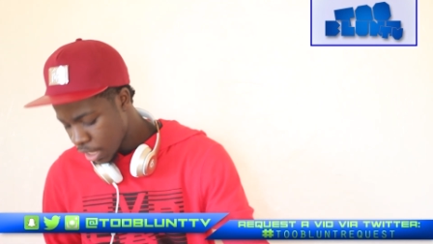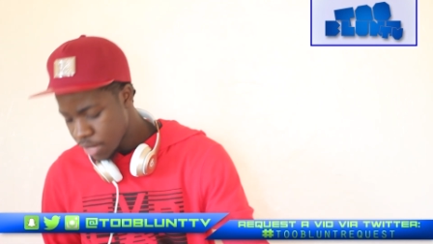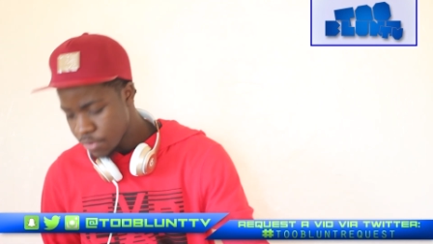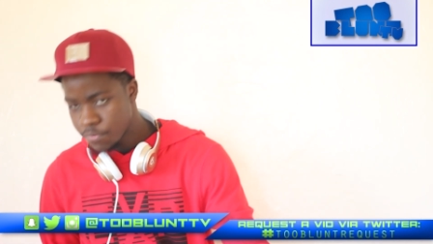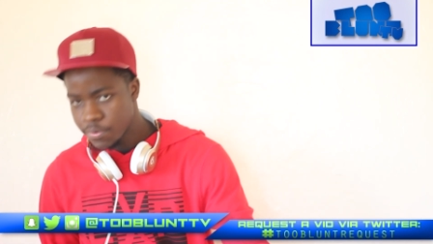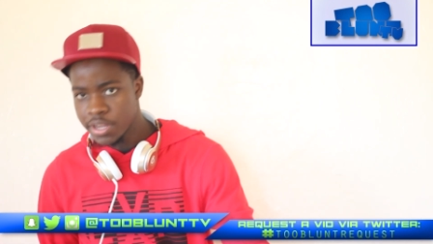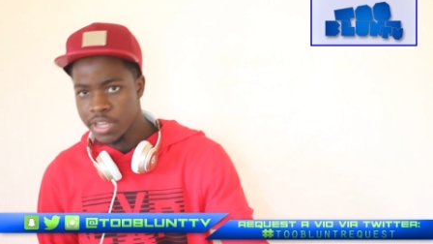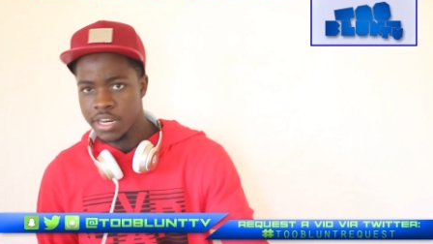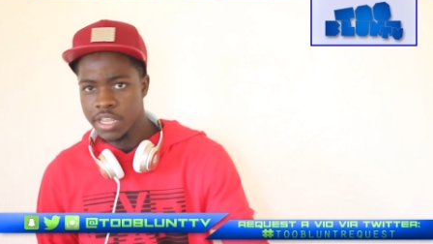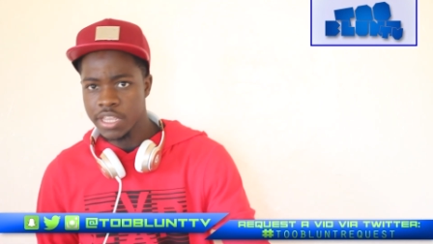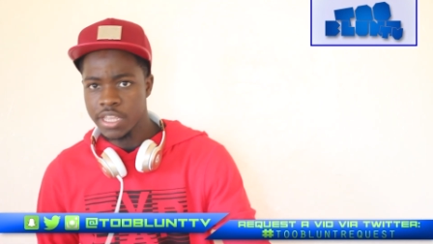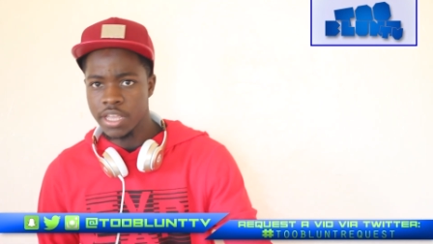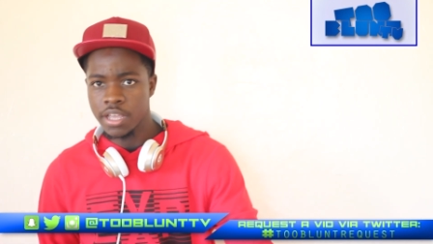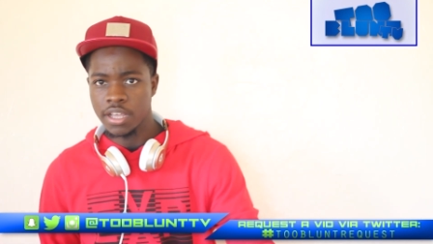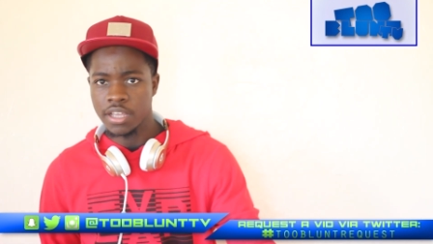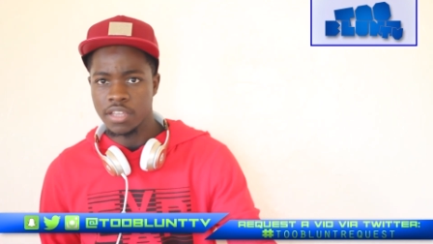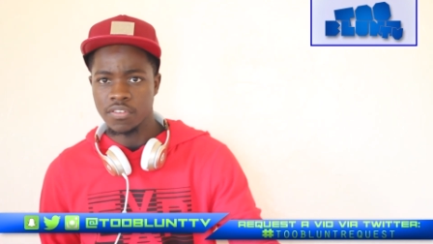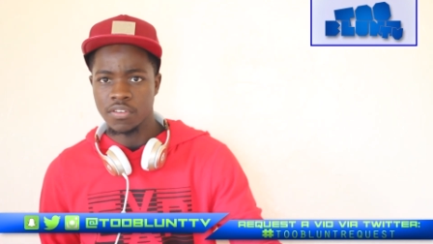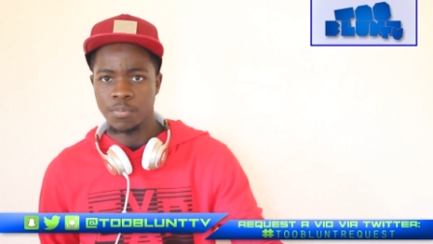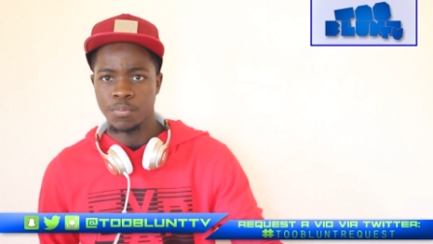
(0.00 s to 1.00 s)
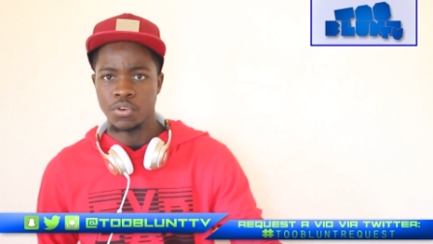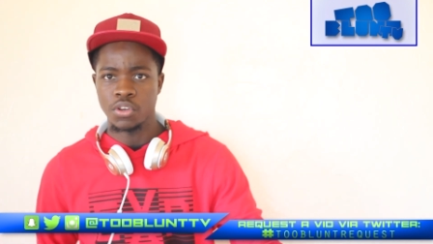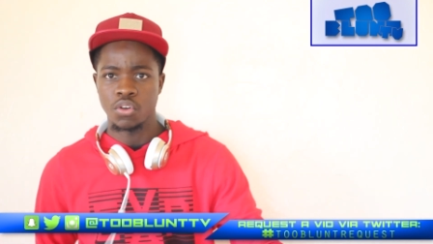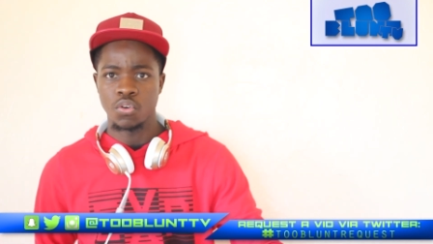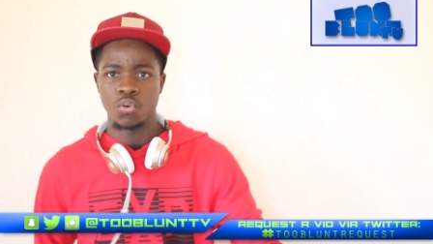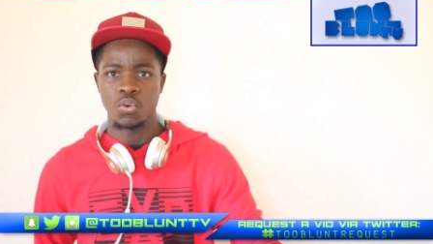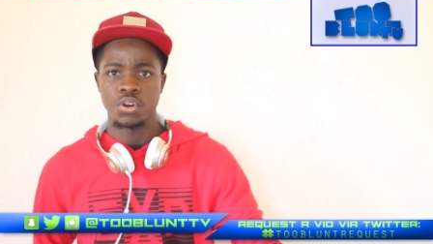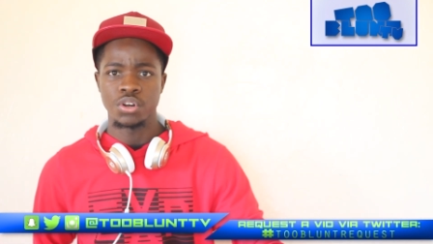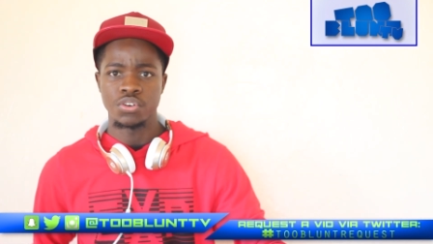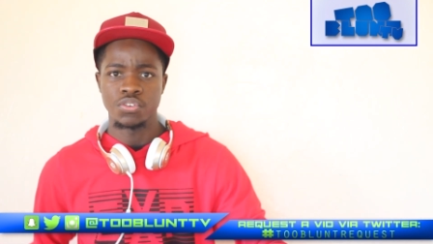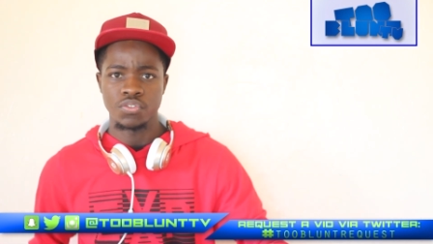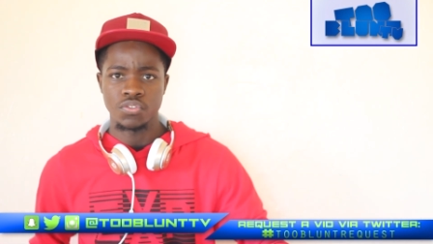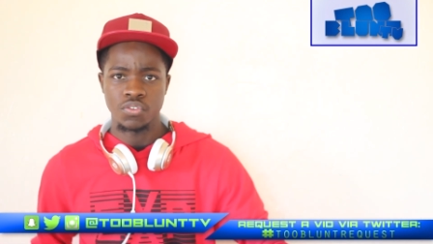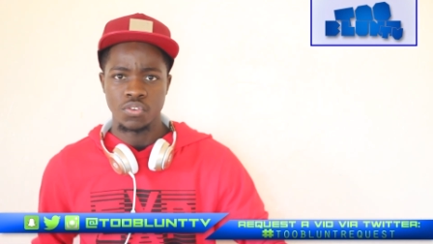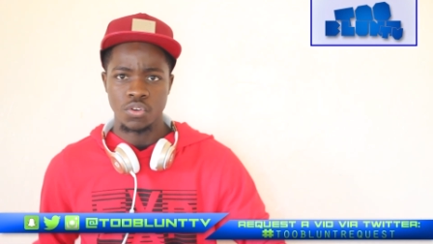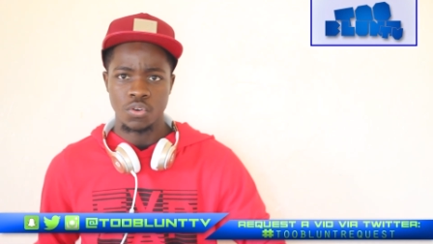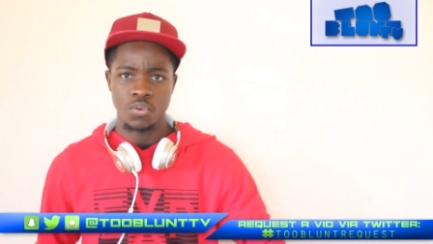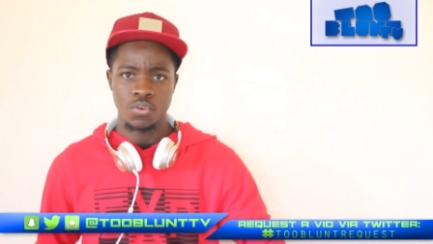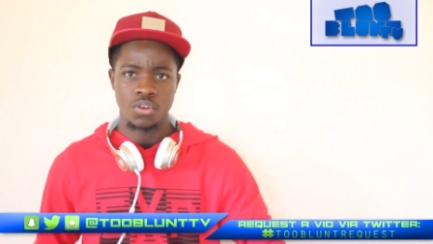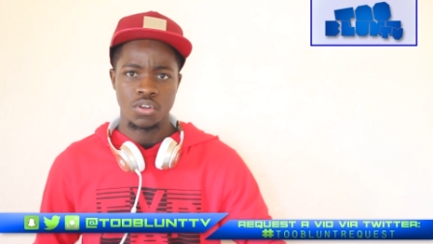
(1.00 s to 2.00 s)
I didn't read it yet because I'm recording,
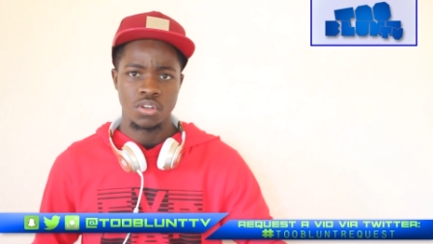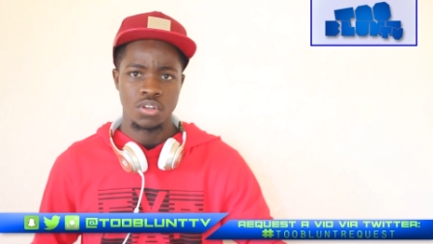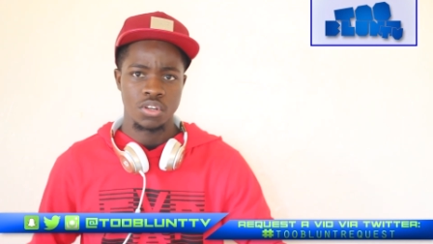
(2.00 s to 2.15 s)
so